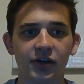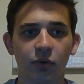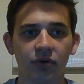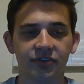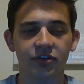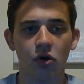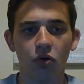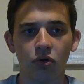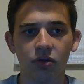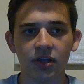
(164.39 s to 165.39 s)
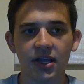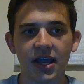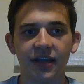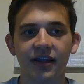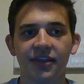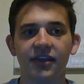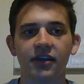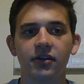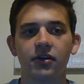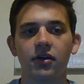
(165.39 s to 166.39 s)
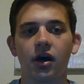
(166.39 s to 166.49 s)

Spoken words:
Norris Cole, and I think